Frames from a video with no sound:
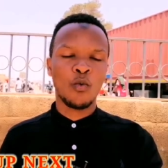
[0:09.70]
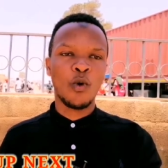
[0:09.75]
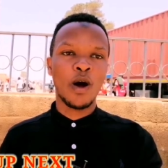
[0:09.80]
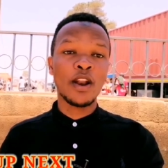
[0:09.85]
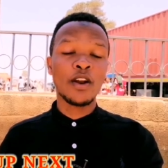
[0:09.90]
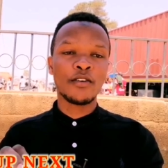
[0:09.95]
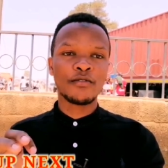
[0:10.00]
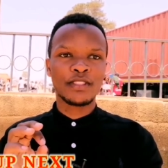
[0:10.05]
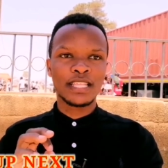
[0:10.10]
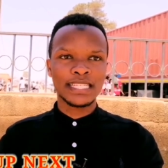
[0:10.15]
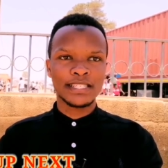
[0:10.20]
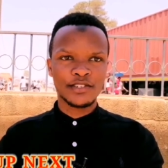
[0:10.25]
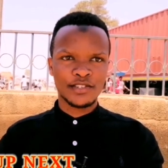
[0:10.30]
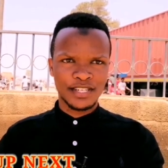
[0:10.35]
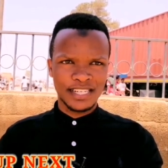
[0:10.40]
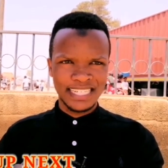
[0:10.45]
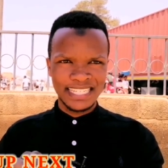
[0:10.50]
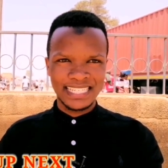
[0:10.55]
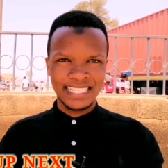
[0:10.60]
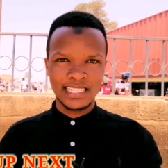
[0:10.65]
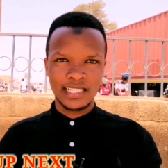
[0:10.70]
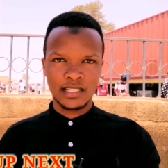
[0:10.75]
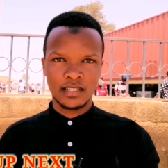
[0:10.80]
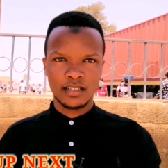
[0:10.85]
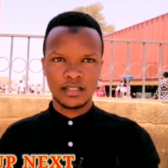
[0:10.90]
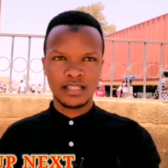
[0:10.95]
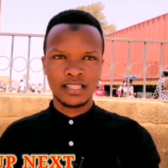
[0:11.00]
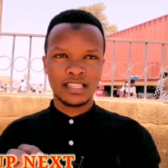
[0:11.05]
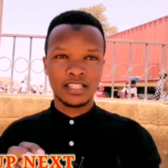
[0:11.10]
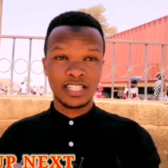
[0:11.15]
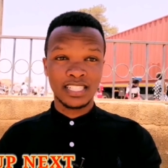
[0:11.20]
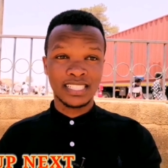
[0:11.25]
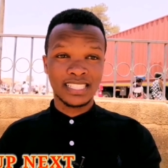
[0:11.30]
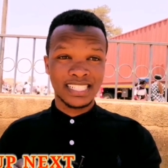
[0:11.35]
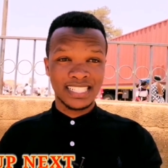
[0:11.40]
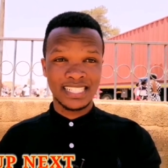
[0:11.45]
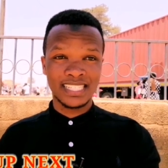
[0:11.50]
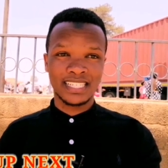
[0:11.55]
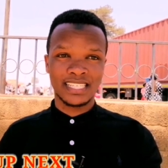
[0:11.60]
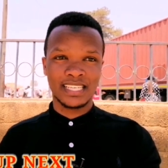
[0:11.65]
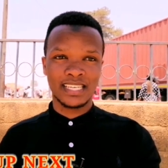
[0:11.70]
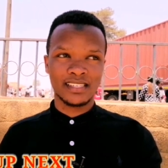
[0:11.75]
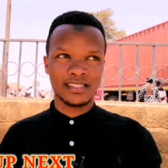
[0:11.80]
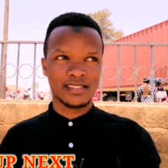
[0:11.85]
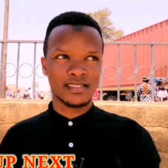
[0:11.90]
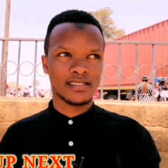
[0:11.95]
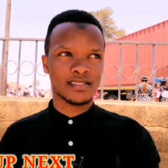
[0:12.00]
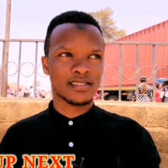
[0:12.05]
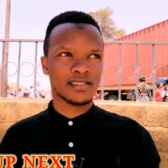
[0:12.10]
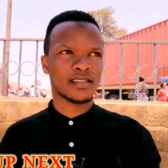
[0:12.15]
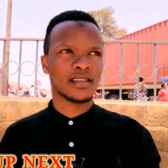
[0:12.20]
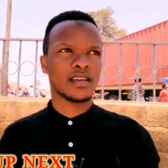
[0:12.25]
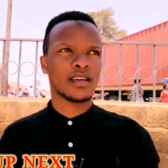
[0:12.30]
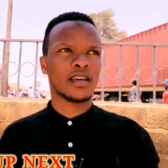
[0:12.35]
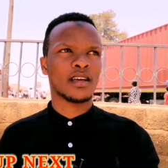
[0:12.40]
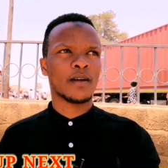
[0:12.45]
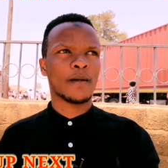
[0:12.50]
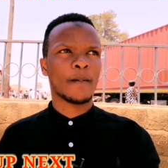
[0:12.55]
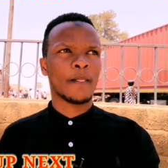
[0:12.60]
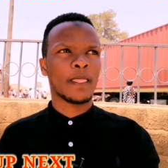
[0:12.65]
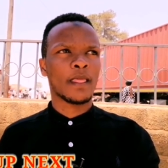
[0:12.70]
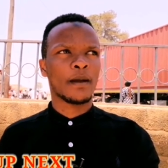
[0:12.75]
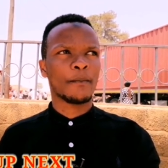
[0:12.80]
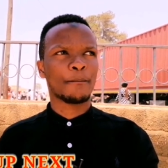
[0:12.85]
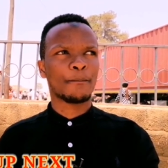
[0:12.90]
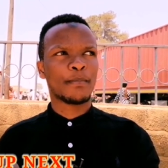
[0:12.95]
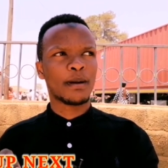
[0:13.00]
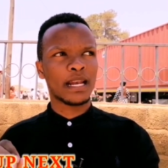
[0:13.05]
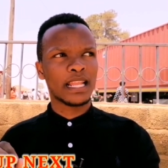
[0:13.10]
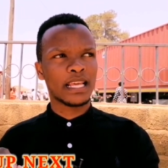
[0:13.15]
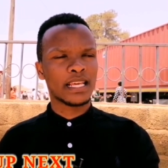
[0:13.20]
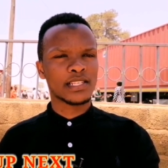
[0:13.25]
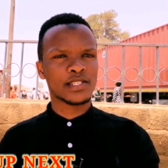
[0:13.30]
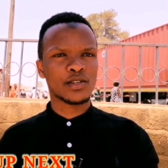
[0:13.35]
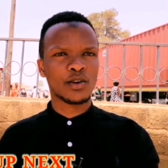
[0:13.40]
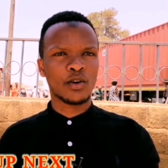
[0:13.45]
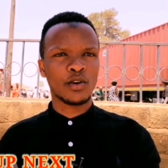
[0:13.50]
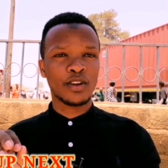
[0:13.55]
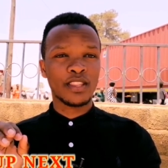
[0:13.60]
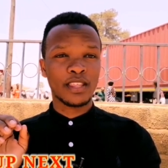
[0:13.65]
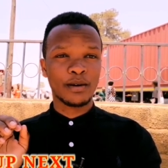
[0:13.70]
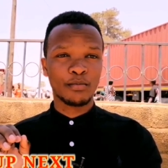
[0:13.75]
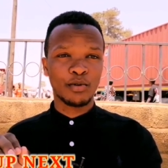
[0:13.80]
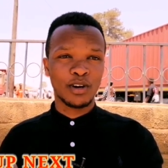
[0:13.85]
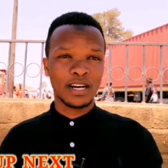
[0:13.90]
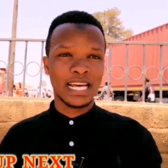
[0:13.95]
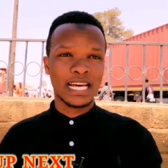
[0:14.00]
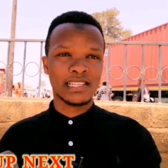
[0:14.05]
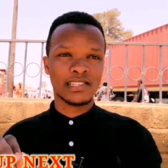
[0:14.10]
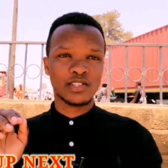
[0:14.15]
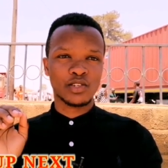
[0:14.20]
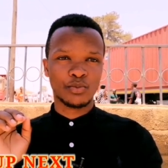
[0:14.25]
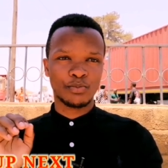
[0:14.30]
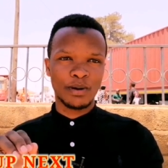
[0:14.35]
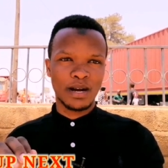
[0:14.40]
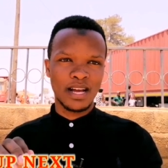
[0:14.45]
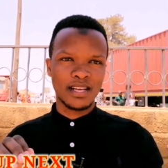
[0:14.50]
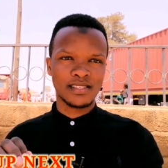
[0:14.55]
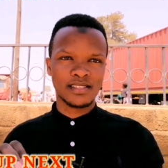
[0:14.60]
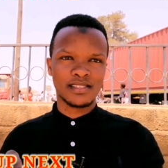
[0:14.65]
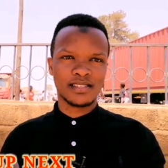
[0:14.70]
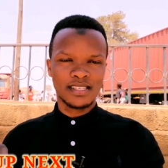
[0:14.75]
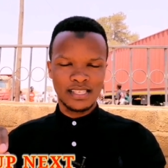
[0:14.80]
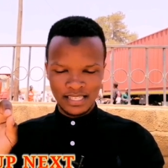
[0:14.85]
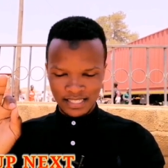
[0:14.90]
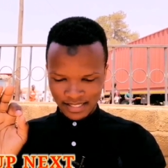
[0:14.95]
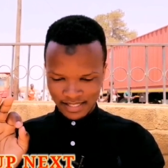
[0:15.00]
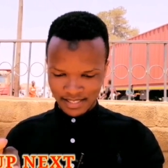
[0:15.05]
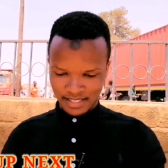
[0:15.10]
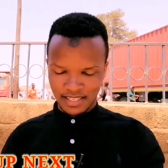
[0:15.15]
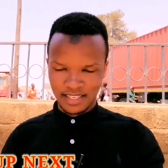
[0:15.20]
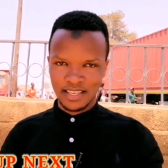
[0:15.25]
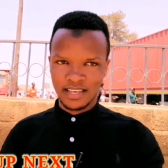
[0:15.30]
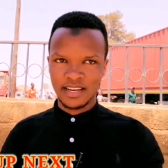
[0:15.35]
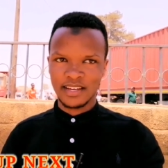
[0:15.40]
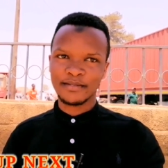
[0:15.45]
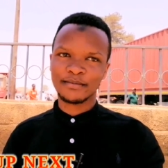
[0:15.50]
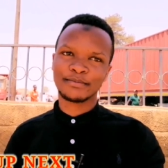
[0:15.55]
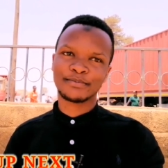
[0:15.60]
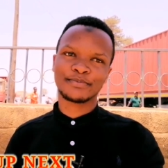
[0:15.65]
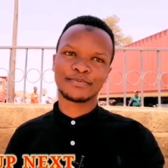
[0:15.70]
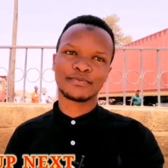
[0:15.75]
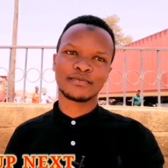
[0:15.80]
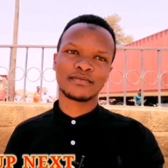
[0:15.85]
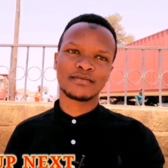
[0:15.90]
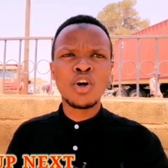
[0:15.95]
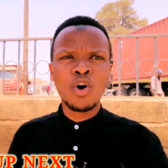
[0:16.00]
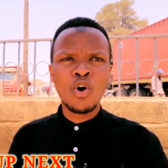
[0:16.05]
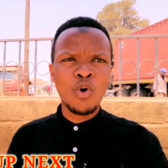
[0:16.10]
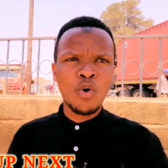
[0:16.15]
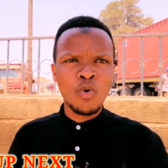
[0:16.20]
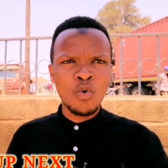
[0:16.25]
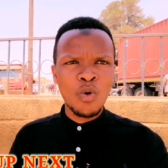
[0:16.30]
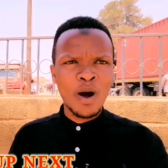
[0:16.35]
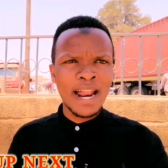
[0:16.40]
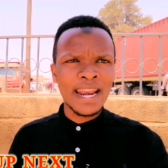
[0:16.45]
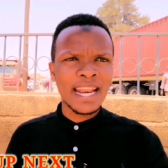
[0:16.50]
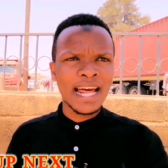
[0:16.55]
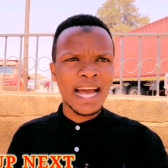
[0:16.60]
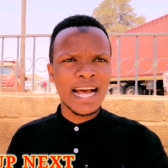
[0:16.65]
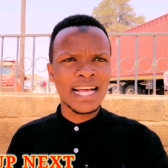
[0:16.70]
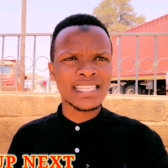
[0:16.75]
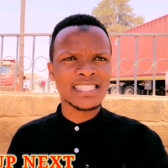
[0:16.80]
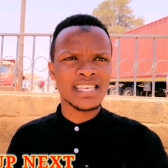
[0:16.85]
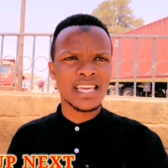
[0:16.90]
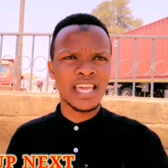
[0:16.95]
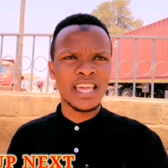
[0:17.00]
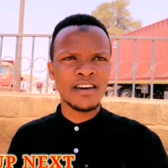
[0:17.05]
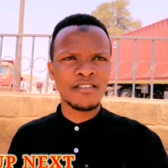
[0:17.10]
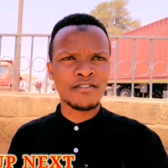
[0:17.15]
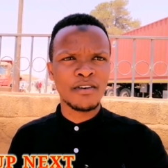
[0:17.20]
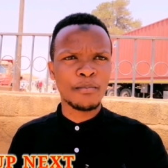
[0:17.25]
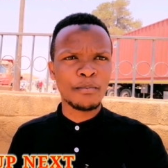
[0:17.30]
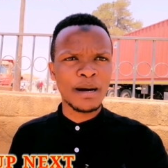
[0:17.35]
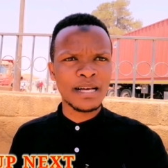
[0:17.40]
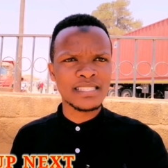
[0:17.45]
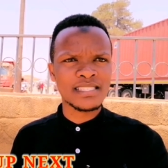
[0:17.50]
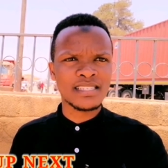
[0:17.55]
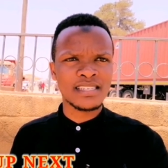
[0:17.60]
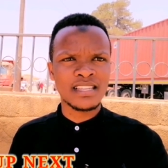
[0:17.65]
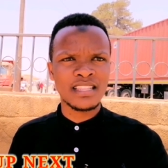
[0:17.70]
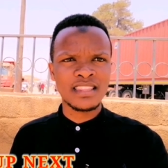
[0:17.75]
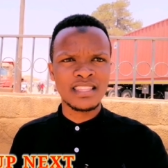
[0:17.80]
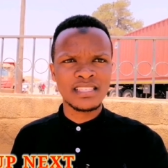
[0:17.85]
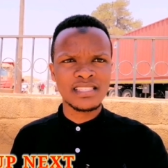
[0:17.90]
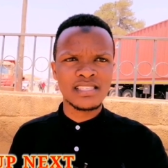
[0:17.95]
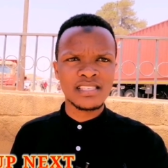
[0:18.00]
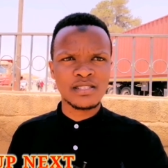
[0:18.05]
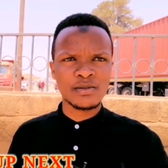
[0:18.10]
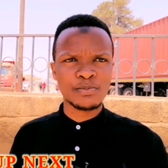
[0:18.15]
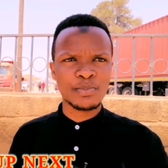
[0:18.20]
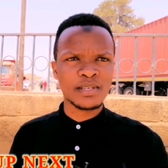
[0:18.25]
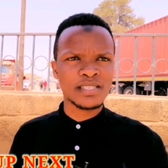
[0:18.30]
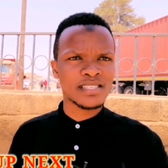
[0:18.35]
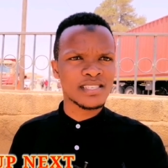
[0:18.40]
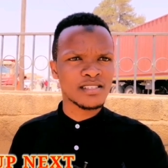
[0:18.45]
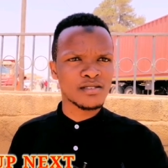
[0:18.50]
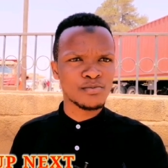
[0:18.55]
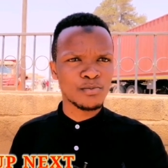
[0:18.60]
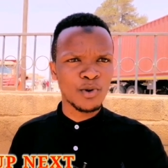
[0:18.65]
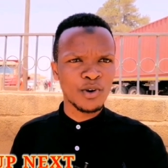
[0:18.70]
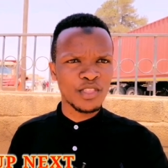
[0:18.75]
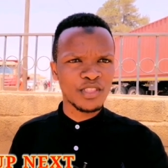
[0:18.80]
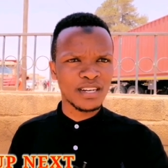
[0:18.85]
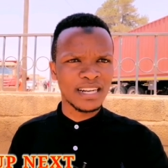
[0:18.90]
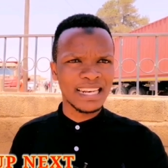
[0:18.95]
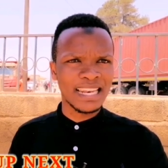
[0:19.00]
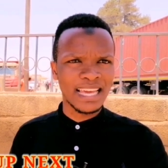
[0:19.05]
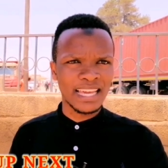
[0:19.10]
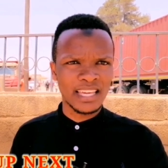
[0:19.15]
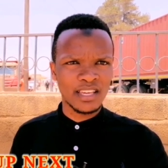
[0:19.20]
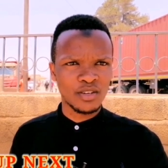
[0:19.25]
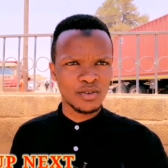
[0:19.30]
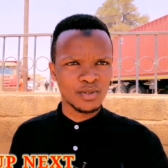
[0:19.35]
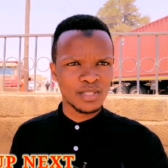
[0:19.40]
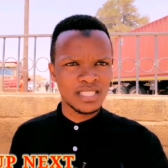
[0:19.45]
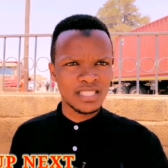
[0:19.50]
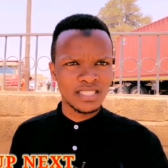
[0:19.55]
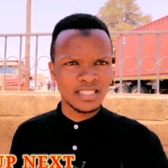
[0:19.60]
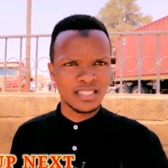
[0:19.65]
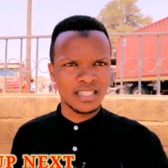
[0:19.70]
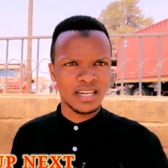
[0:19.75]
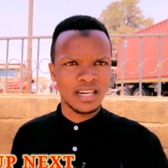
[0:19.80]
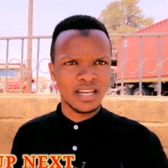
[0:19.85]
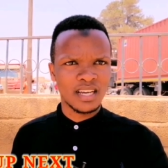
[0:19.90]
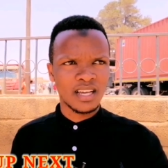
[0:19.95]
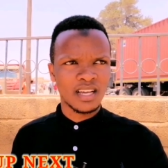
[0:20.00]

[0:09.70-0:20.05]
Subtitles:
One of the trickiest place or the borders to pass is here. No one has ever passed this space smoothly like you did.